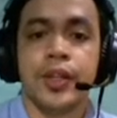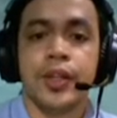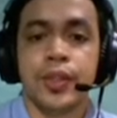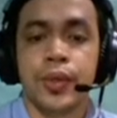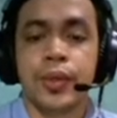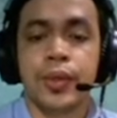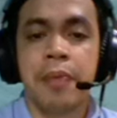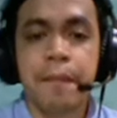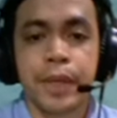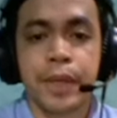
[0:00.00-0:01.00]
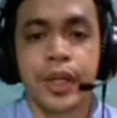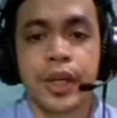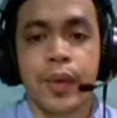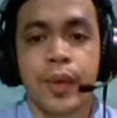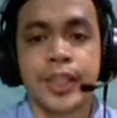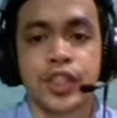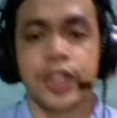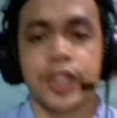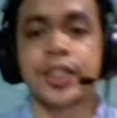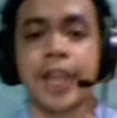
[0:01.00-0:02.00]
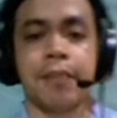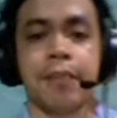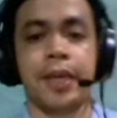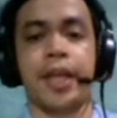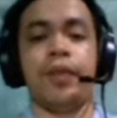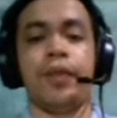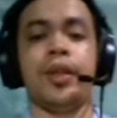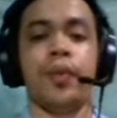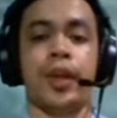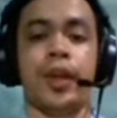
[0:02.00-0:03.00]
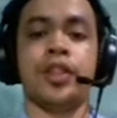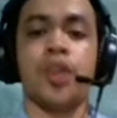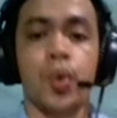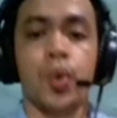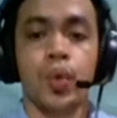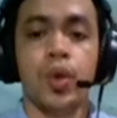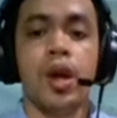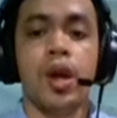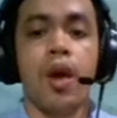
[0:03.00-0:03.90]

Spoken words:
So remember, questions can begin with the words who,